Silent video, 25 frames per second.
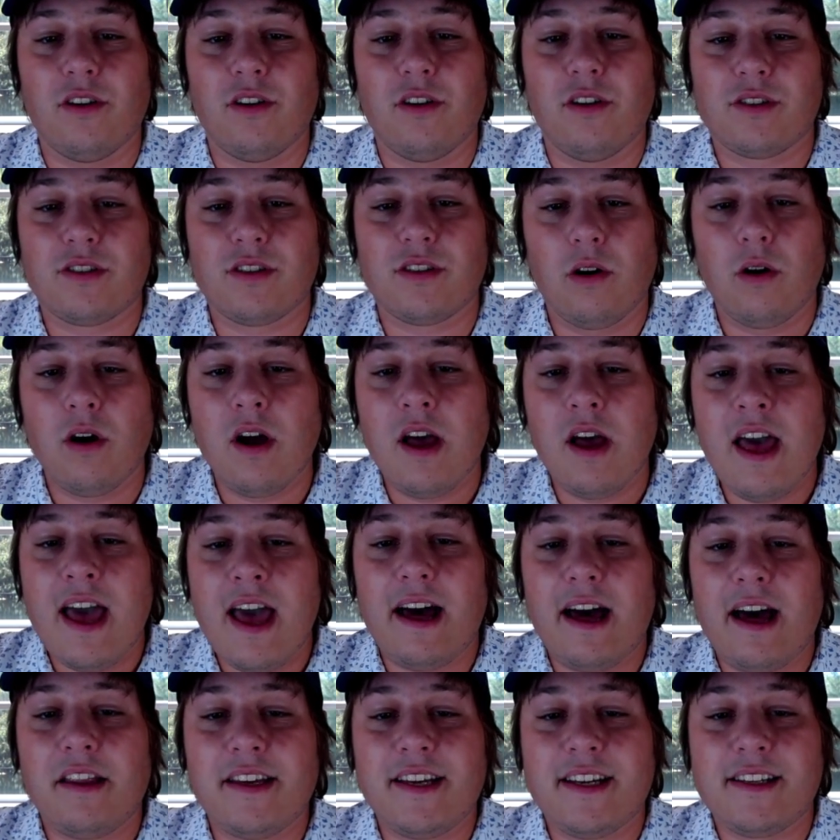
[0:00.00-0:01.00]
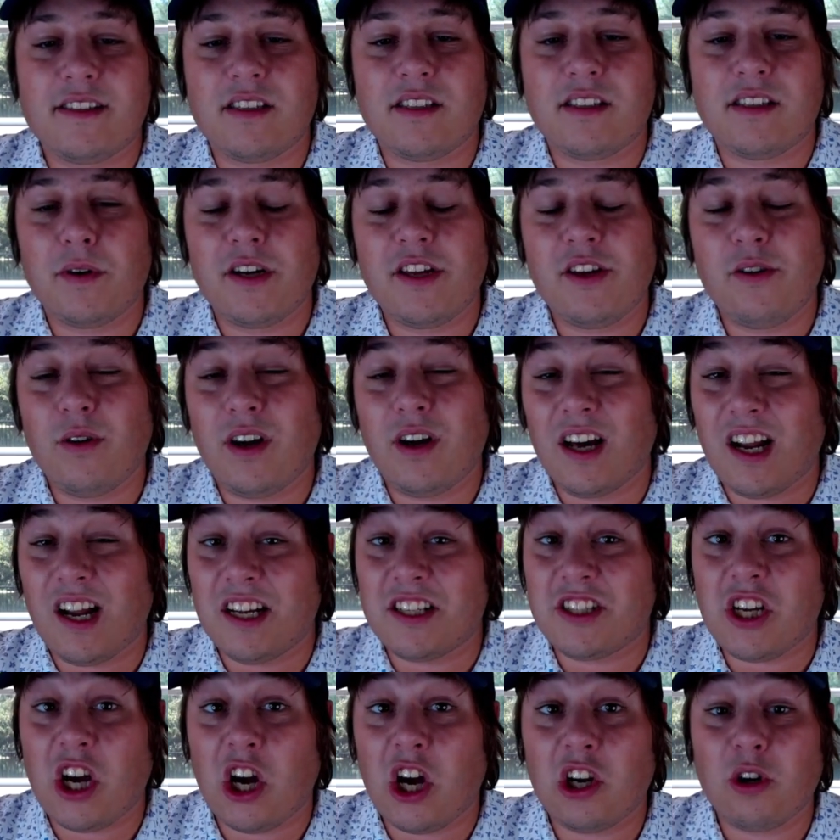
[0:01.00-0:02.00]
So Elliott, somebody who got a
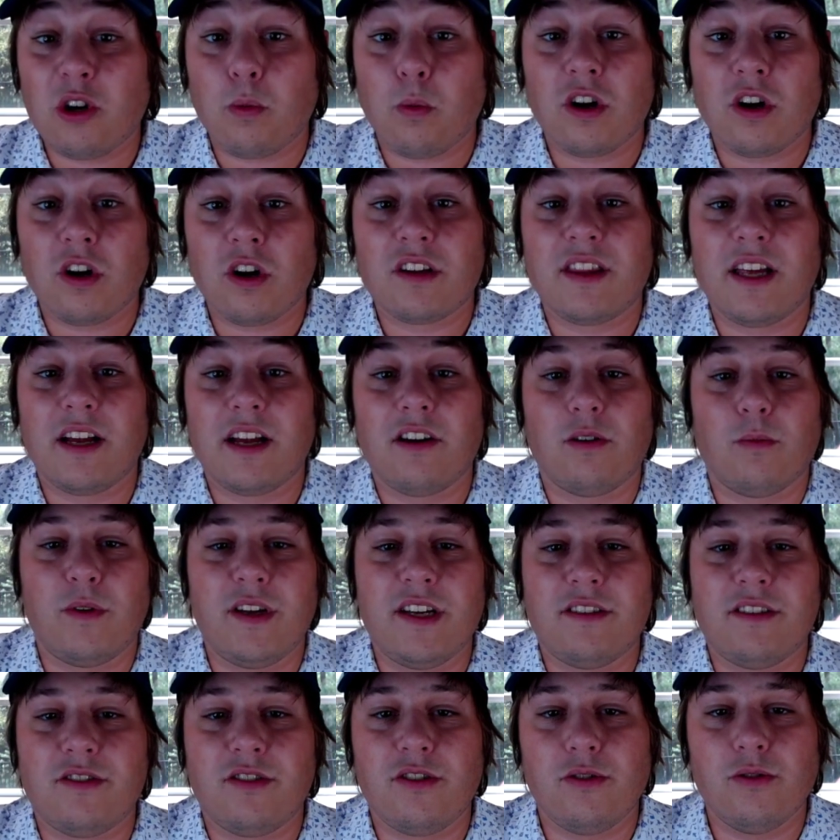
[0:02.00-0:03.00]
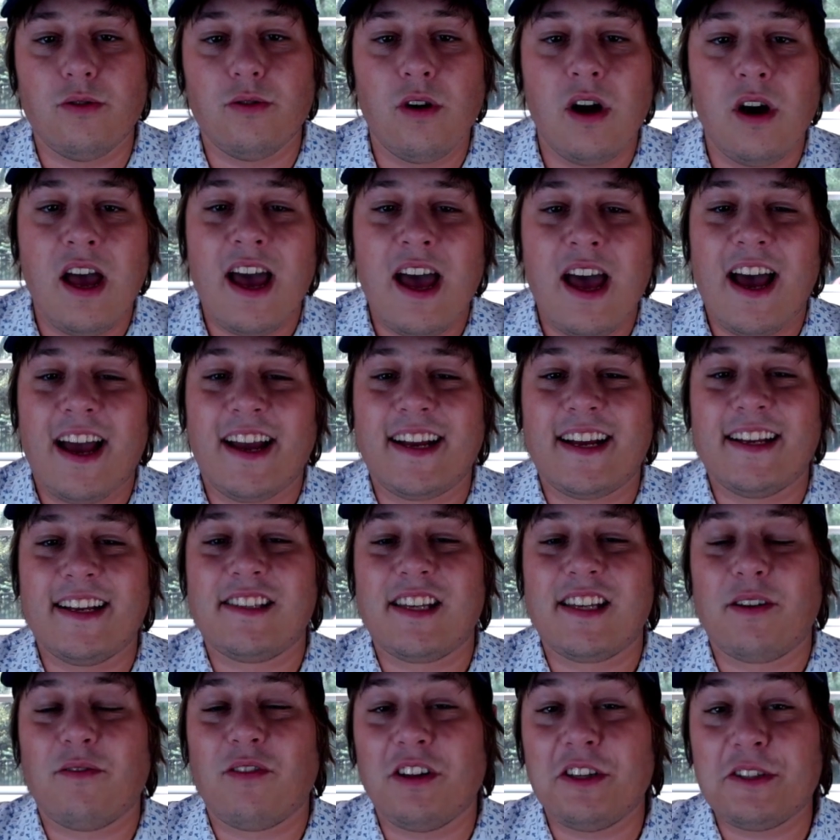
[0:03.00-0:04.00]
ton of work there in week two against a
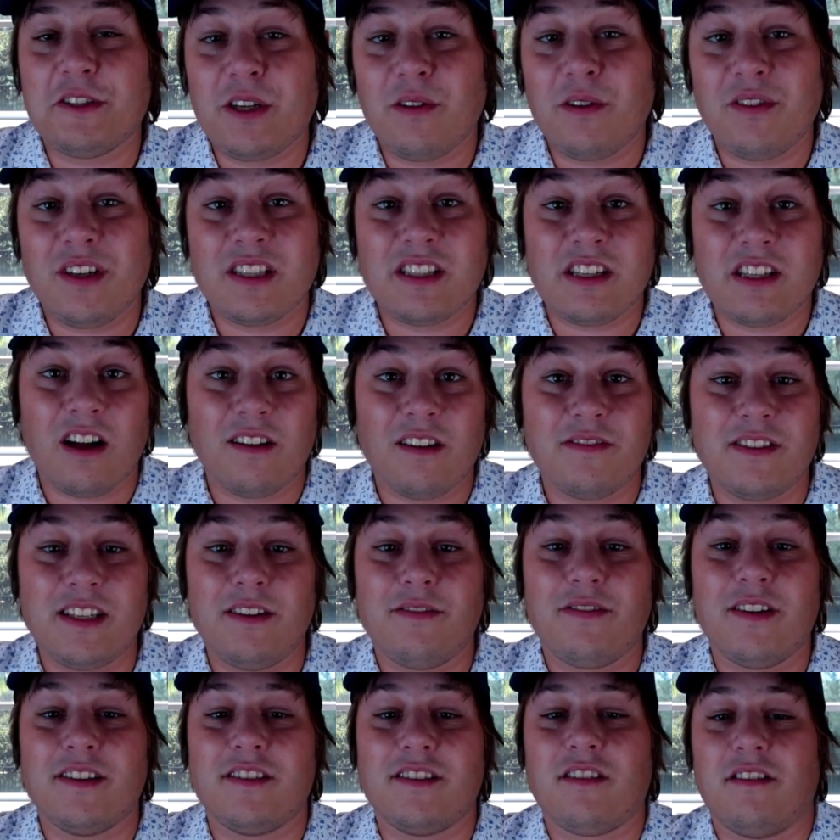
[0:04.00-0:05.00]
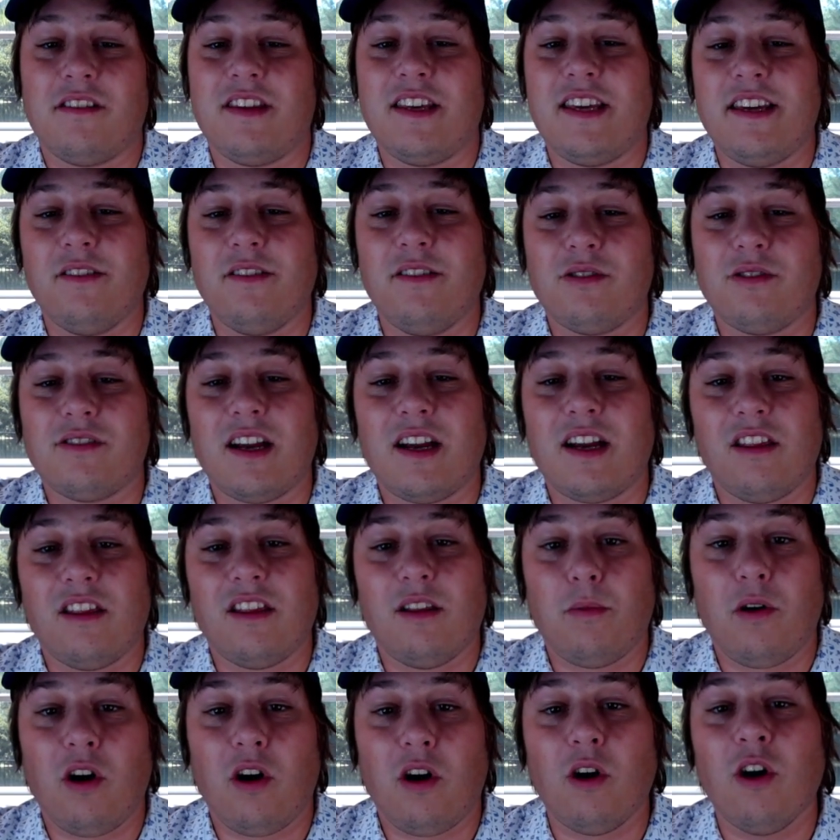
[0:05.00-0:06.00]
relatively soft defense on the Eagles side of the
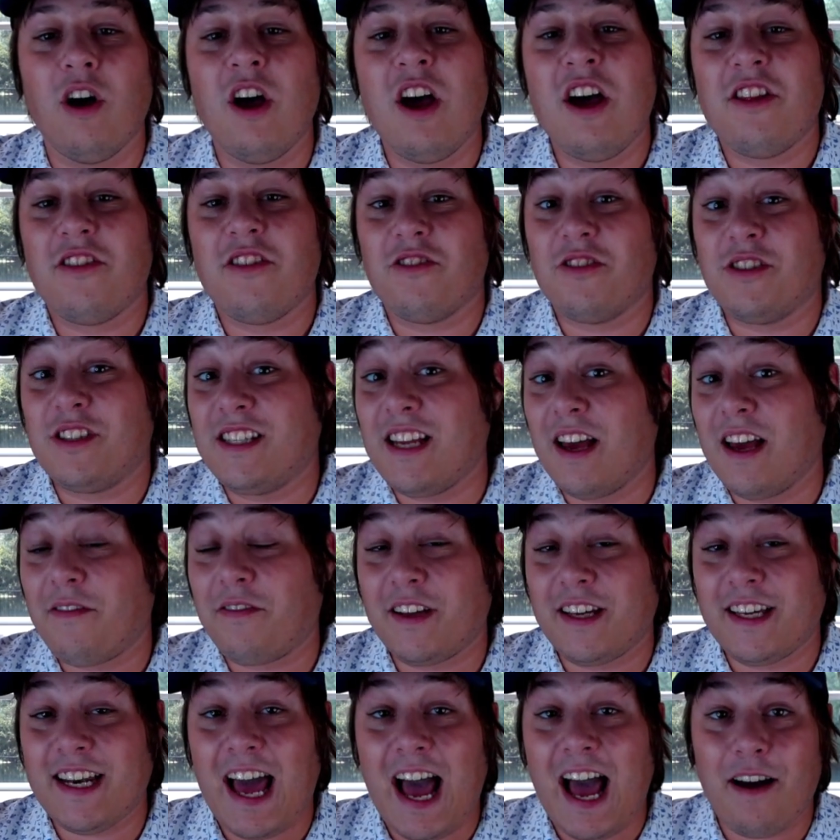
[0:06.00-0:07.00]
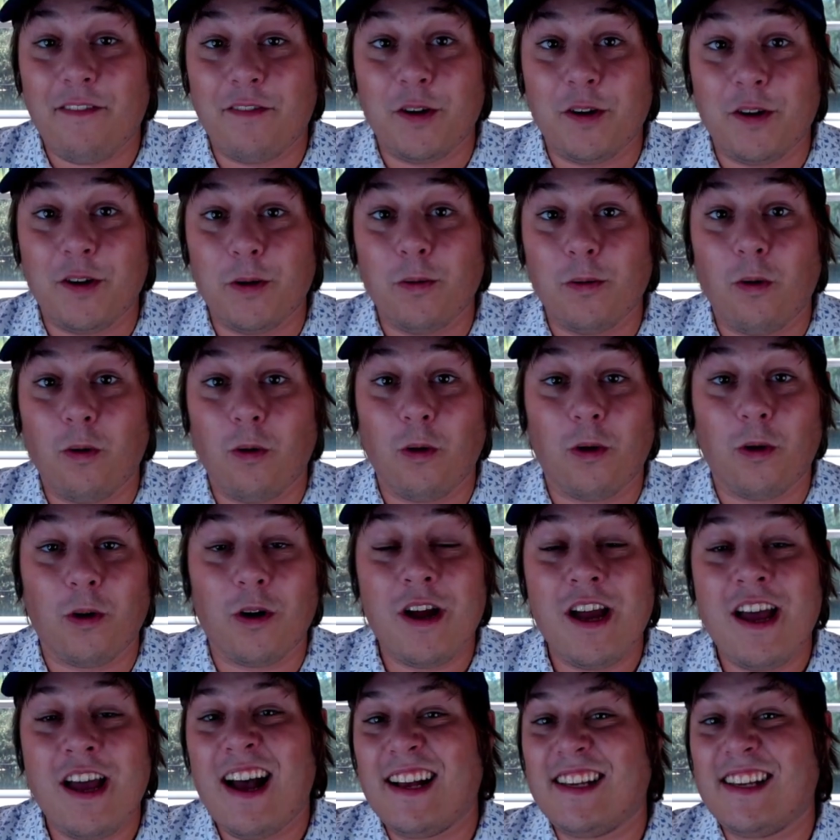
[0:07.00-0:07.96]
ball, there's definitely an avenue or a